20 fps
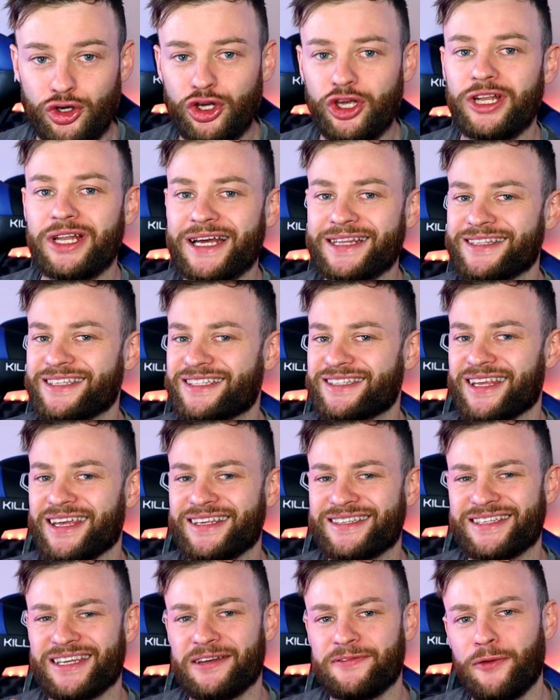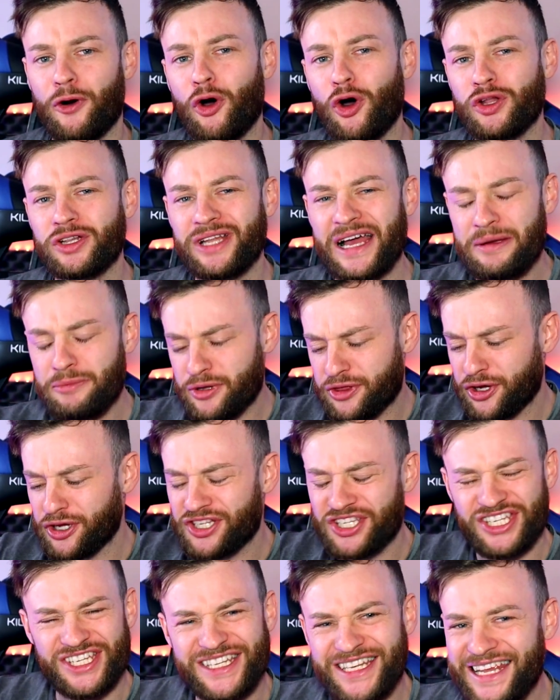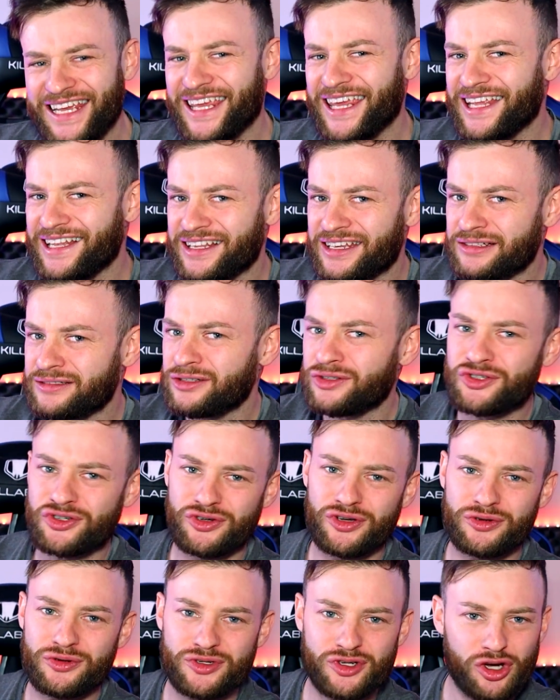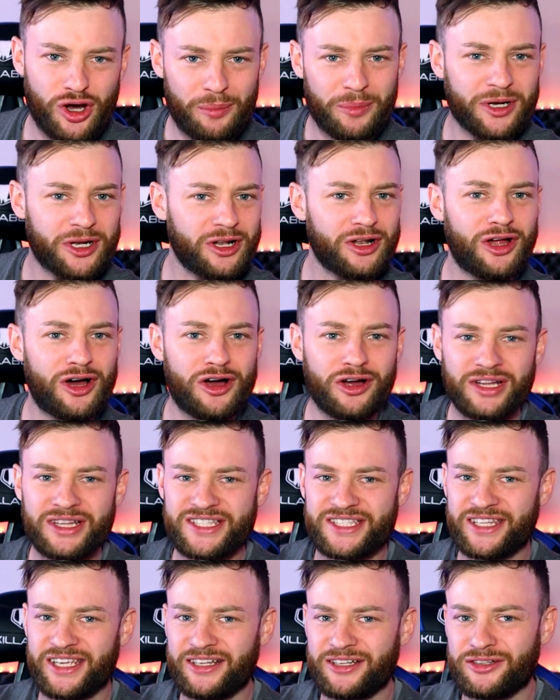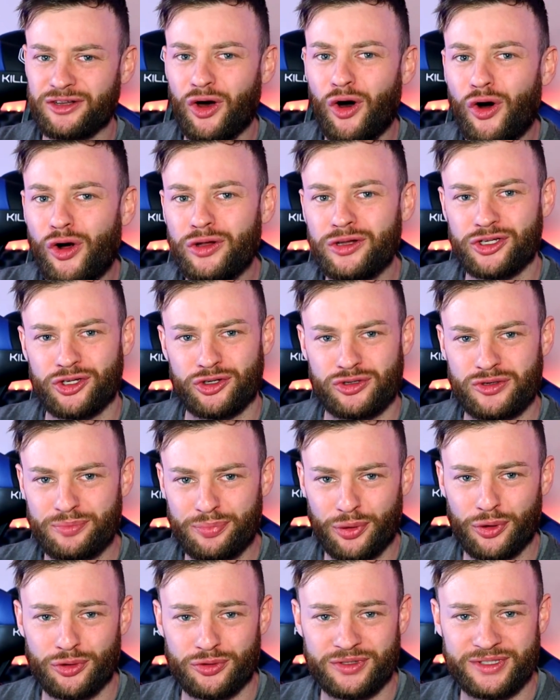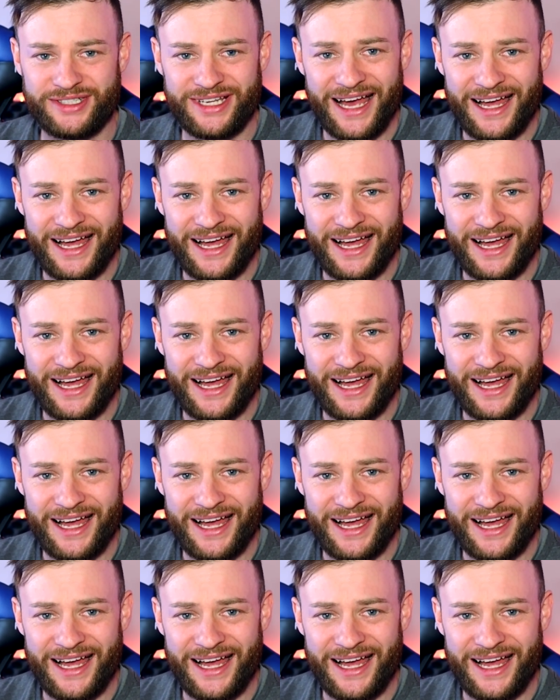Do you like to stay safe online without sneaky little intruders coming along and stealing all your important